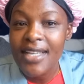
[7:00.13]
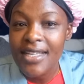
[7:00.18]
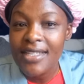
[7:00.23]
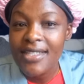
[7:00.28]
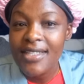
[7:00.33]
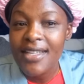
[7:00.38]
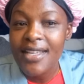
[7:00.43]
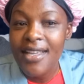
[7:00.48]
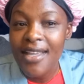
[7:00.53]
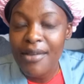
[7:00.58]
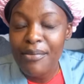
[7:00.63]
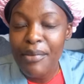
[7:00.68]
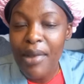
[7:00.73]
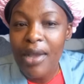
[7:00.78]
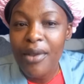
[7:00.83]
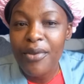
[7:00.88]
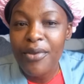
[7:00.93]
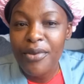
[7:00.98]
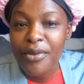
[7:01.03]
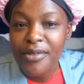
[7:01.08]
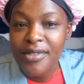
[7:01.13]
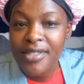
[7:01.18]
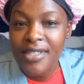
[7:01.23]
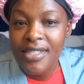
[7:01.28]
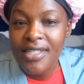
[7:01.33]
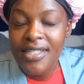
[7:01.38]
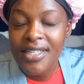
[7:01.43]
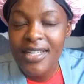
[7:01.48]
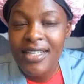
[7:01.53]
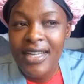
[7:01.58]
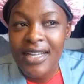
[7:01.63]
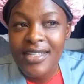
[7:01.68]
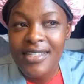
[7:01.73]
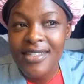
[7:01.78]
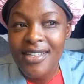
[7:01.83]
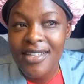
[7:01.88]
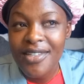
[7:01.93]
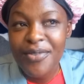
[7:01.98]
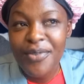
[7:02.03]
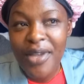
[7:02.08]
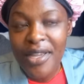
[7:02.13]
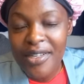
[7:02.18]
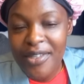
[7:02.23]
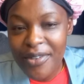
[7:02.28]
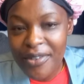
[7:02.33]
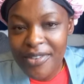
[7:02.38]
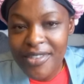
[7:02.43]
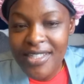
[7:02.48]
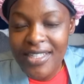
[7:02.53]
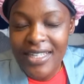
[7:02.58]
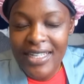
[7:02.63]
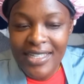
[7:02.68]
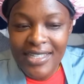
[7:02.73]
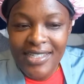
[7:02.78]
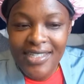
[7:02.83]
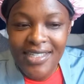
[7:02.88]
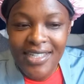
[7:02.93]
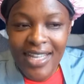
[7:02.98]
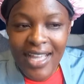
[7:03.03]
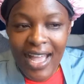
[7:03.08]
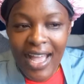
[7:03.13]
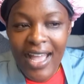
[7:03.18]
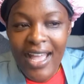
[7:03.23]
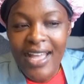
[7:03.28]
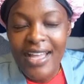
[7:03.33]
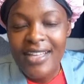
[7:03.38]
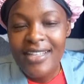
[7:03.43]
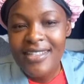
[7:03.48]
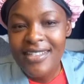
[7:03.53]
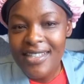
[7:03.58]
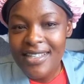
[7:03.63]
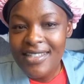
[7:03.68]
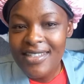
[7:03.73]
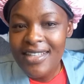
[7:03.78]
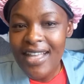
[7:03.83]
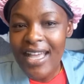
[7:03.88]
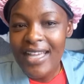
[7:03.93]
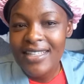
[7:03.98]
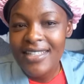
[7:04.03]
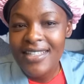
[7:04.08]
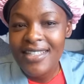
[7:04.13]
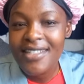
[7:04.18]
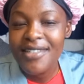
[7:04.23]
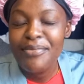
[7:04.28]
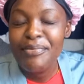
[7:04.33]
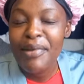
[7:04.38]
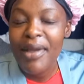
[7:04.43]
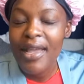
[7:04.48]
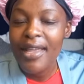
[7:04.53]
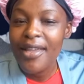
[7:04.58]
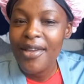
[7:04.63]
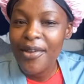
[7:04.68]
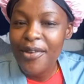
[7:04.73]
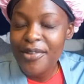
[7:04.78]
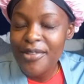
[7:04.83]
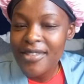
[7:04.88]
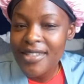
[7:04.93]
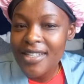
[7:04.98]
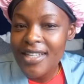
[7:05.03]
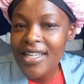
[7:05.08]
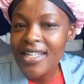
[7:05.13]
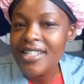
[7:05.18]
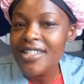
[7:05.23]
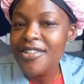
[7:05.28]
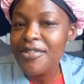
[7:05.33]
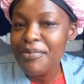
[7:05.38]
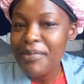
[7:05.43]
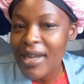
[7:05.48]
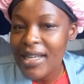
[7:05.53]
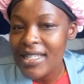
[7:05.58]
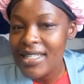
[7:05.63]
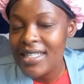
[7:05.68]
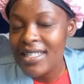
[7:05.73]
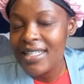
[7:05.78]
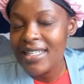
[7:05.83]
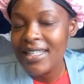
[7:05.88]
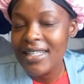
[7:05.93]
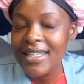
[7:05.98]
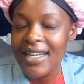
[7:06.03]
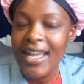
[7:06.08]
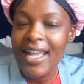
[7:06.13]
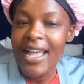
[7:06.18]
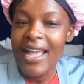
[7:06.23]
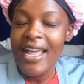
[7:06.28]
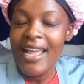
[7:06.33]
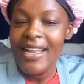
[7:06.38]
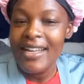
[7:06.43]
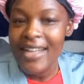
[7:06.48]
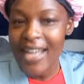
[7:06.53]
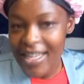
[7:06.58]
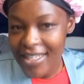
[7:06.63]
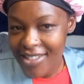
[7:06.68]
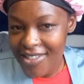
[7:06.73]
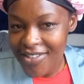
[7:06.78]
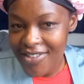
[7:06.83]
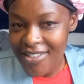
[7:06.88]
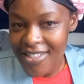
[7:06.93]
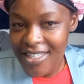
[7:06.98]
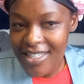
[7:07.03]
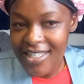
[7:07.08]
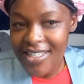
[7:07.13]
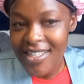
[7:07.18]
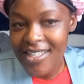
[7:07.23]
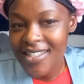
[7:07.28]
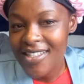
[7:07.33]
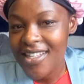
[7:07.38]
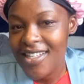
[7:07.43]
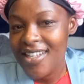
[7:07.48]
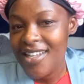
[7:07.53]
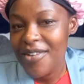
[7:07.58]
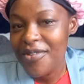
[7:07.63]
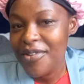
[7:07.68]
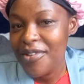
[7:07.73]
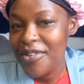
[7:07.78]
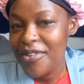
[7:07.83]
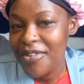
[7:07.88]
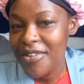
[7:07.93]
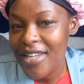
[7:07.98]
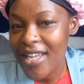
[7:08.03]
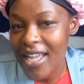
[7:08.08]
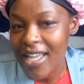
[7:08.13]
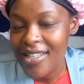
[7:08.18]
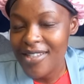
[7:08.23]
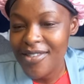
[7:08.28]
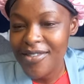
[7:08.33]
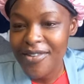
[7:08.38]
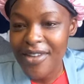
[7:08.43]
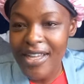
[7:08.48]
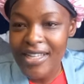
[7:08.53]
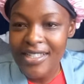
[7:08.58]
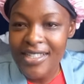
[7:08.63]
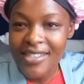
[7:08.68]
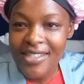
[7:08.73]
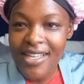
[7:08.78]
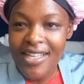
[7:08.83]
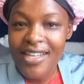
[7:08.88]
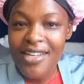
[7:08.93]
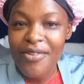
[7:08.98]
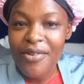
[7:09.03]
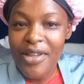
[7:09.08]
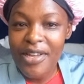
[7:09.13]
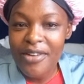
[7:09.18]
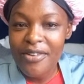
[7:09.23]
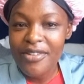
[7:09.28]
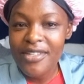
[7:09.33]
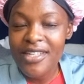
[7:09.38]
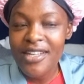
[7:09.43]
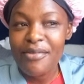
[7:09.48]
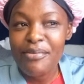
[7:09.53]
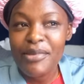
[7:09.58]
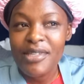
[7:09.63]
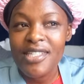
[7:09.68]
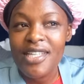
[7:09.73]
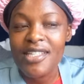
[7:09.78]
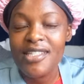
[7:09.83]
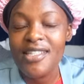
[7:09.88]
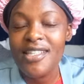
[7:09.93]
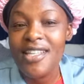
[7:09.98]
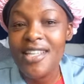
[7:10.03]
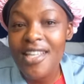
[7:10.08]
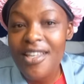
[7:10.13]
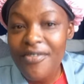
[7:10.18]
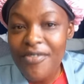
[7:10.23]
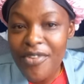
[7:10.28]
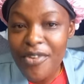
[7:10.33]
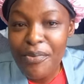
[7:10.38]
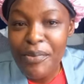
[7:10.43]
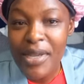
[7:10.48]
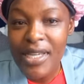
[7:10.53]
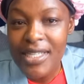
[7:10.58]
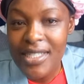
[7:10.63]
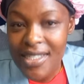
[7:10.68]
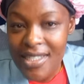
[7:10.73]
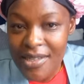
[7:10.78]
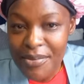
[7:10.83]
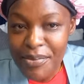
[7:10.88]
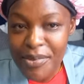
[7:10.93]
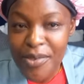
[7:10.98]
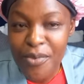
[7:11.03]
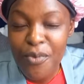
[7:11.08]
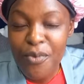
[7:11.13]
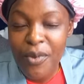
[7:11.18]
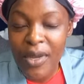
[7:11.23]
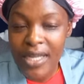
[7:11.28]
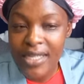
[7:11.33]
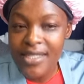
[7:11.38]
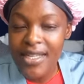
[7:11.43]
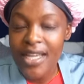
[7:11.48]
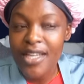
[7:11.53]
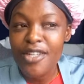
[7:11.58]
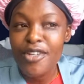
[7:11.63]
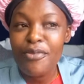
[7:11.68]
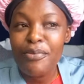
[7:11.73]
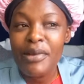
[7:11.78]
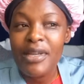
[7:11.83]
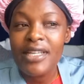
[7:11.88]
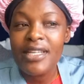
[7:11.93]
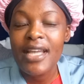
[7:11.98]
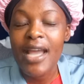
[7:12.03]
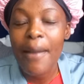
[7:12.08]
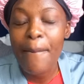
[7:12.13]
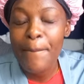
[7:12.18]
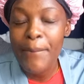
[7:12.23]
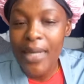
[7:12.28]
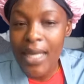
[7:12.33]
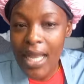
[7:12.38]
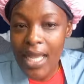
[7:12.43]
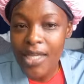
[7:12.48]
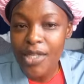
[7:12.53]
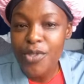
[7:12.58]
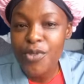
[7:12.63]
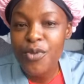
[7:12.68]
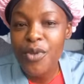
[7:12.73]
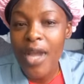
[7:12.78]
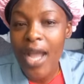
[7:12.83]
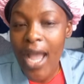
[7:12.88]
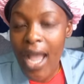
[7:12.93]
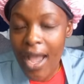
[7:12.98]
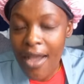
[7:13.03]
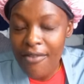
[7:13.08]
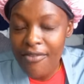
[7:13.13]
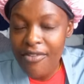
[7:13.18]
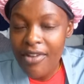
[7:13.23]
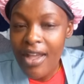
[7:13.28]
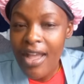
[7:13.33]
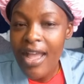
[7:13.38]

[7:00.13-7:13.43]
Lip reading: just came across it, and I said, why not, let's share. Since I did my cozy and romantic night routine yesterday with you guys, so I decided, why not, let me just give you my tips, what I normally apply to have